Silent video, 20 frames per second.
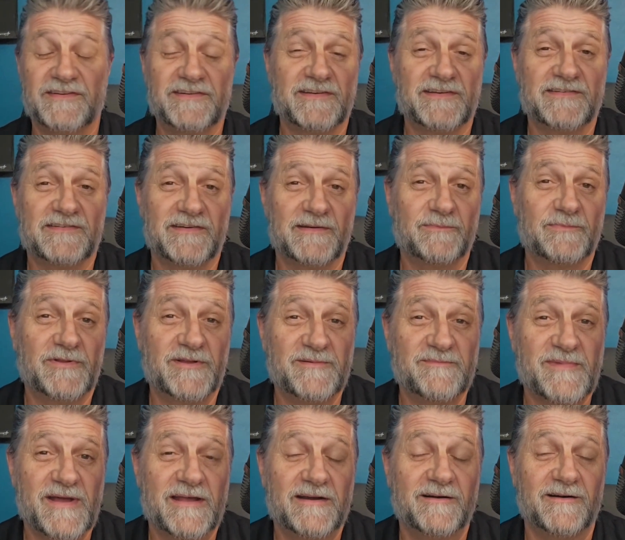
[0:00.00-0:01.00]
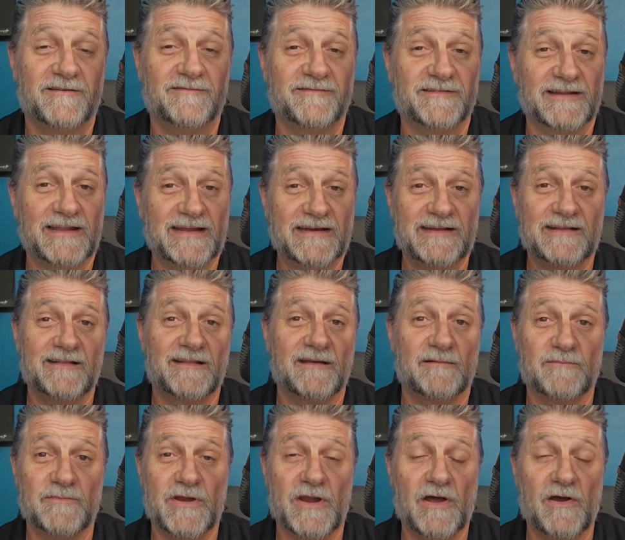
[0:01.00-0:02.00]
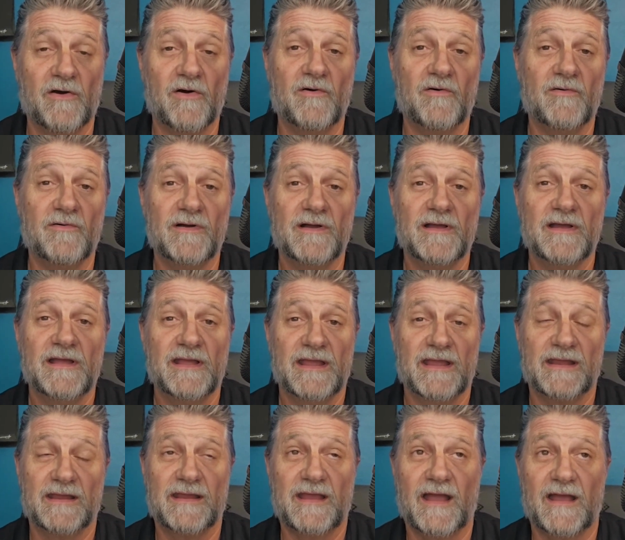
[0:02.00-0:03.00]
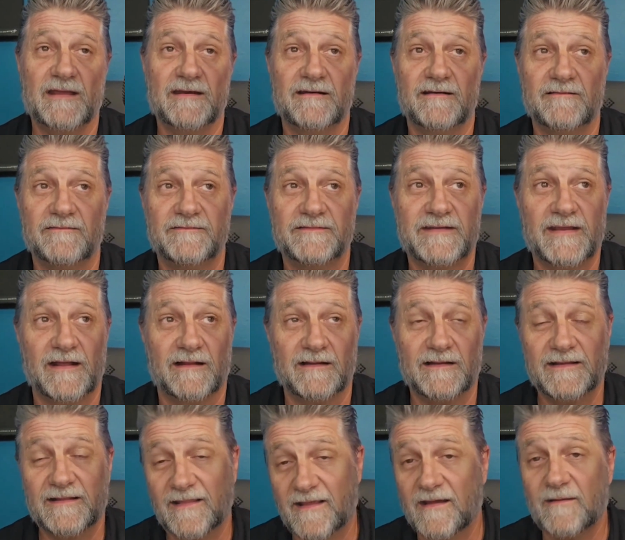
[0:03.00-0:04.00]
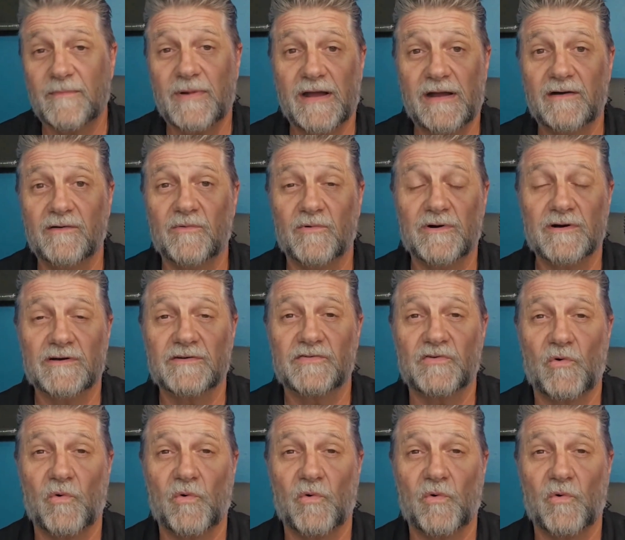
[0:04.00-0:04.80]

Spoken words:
Is it simply a matter of letting them know and kind of telling them how it works?